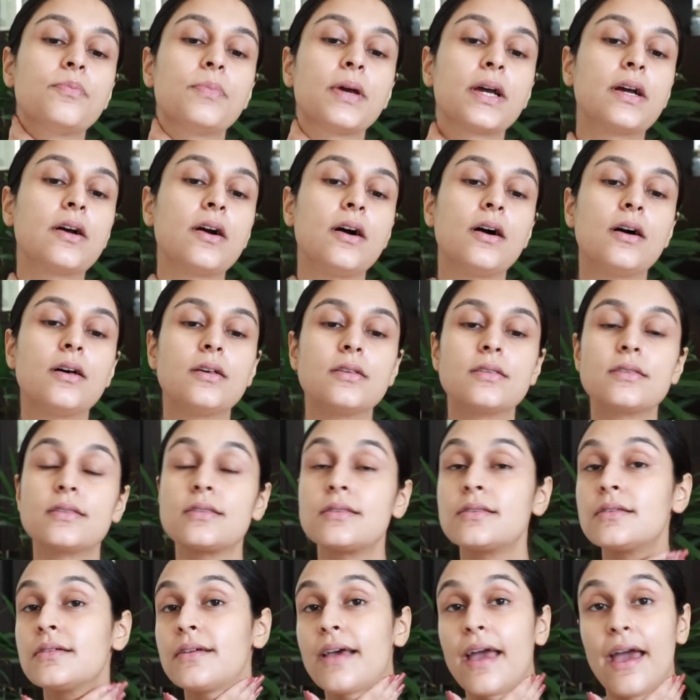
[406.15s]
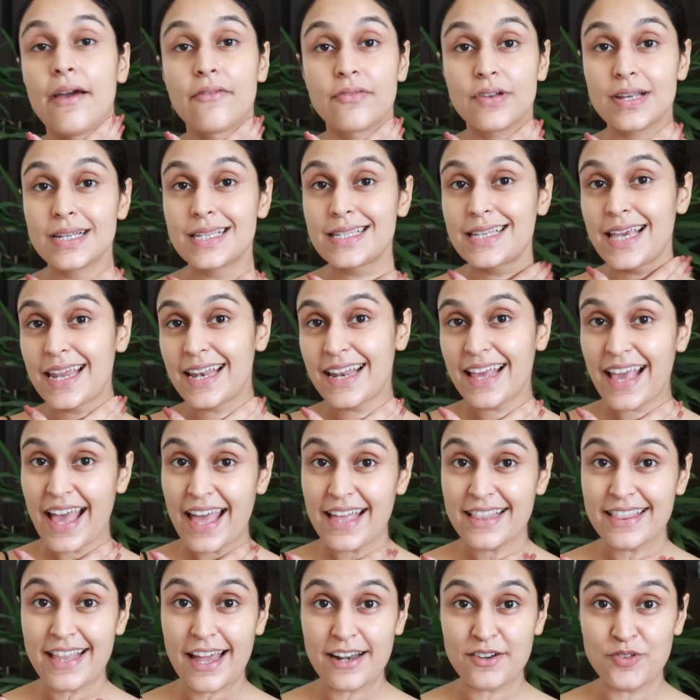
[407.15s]
because every
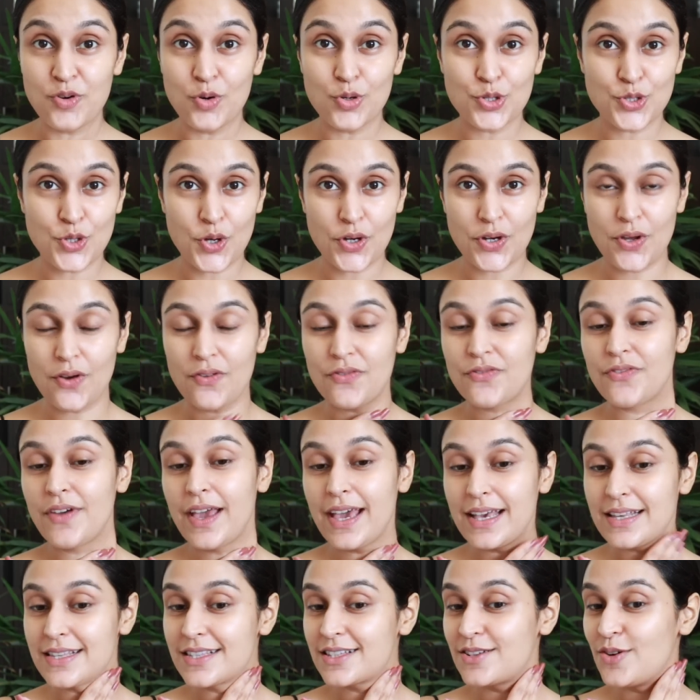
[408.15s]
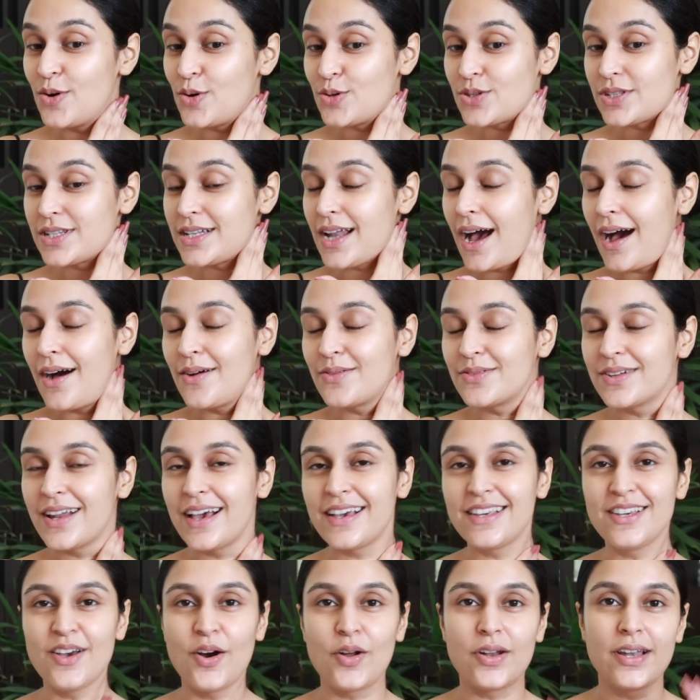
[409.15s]
skincare that goes on your face goes down
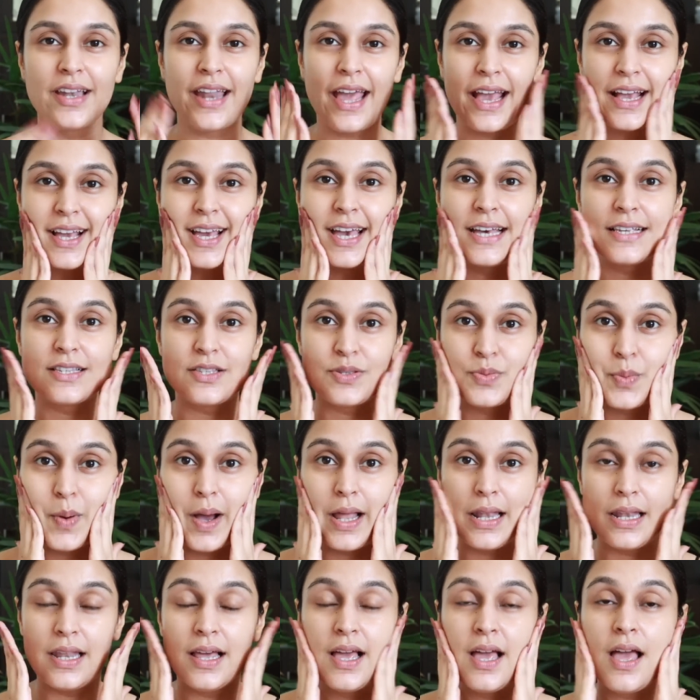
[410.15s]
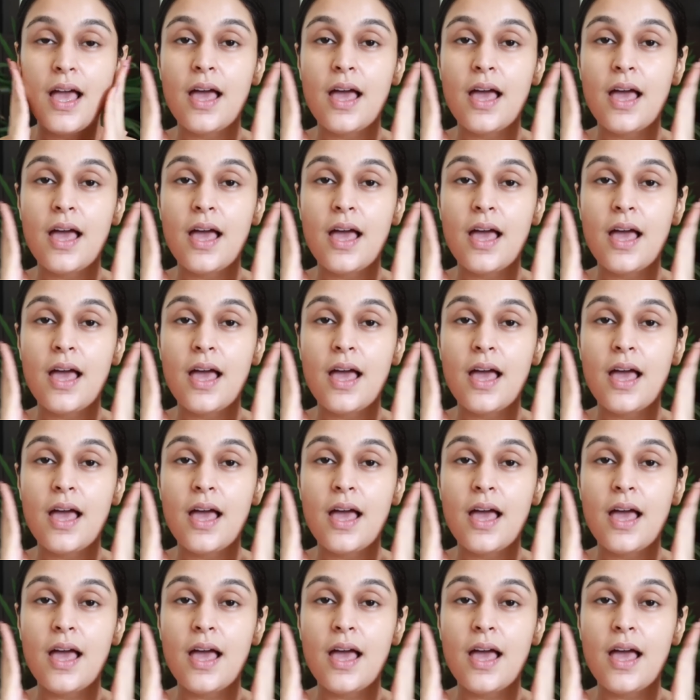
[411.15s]
your neck as well.